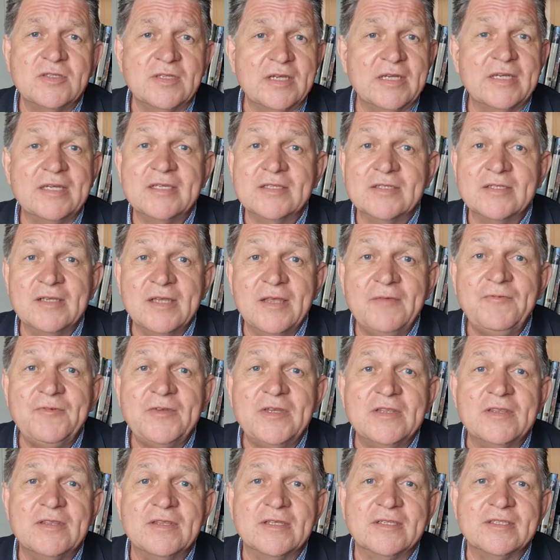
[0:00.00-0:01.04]
that it has
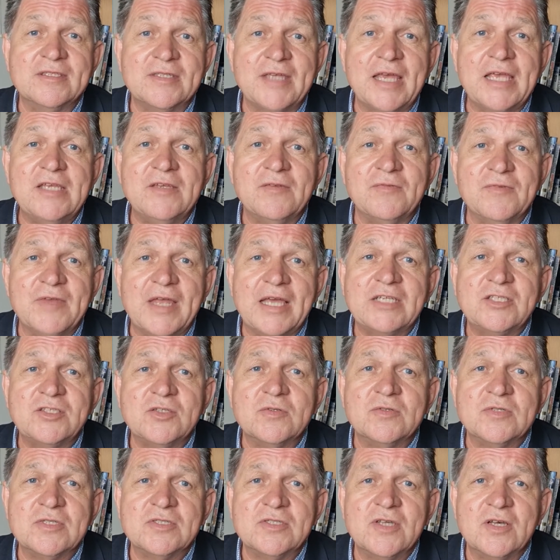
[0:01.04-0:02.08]
lifted the state of
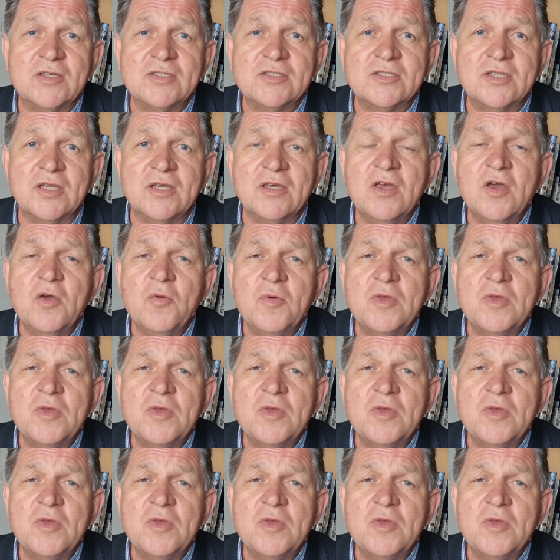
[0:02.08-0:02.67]
national disaster